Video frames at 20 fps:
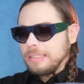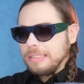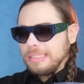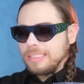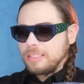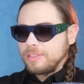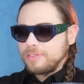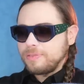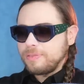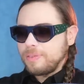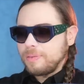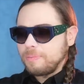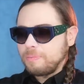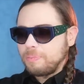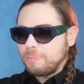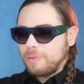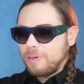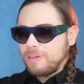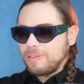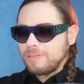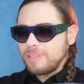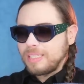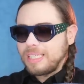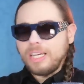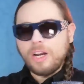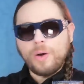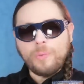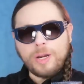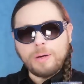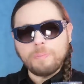of.
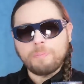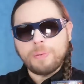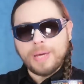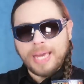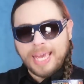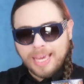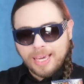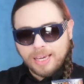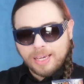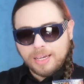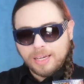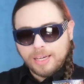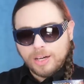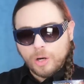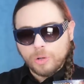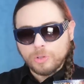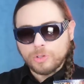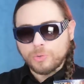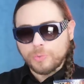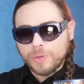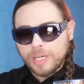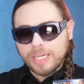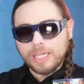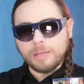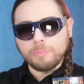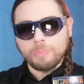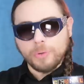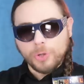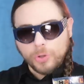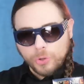You know when pink goes
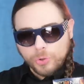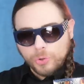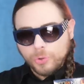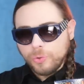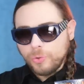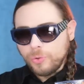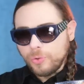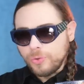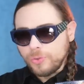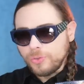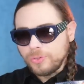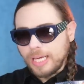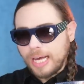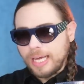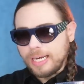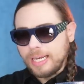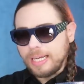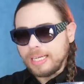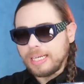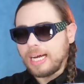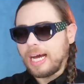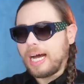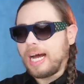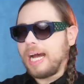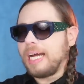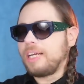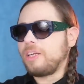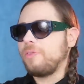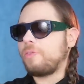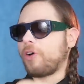really blue, that it
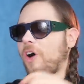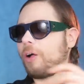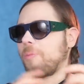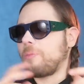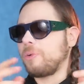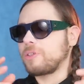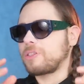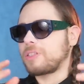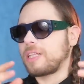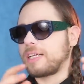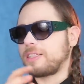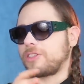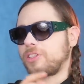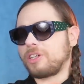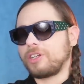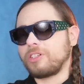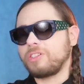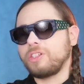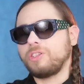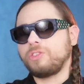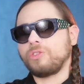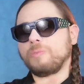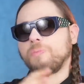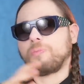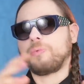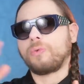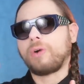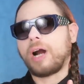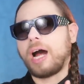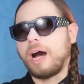kind of almost like turns into
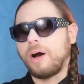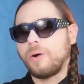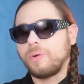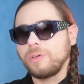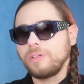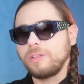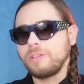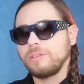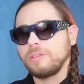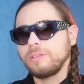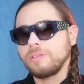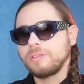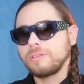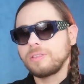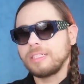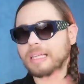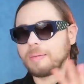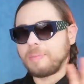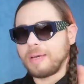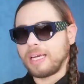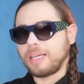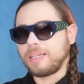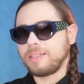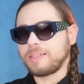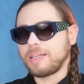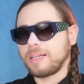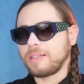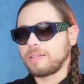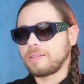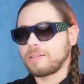brown? Does that make any
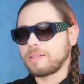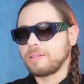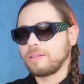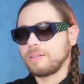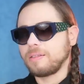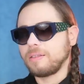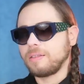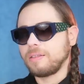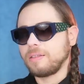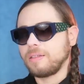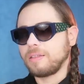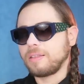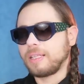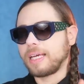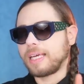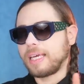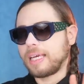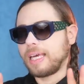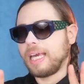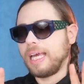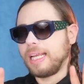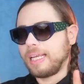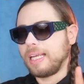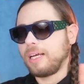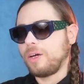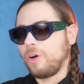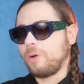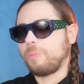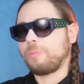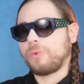sense? Like it
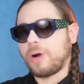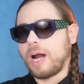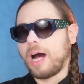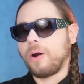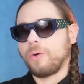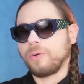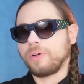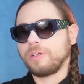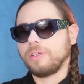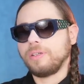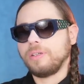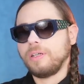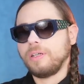can go brown.